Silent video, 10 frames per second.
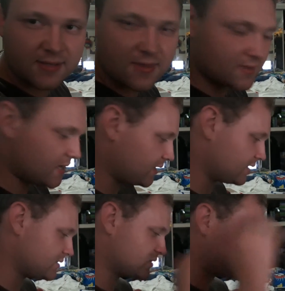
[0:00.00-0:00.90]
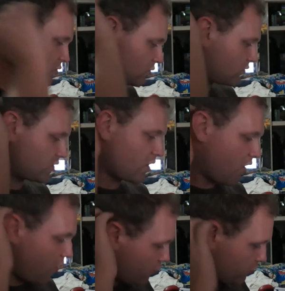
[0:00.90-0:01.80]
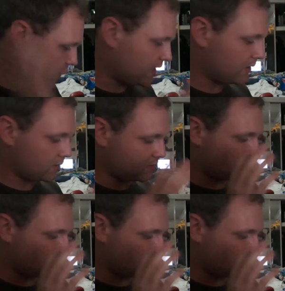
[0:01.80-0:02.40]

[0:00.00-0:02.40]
and that is the only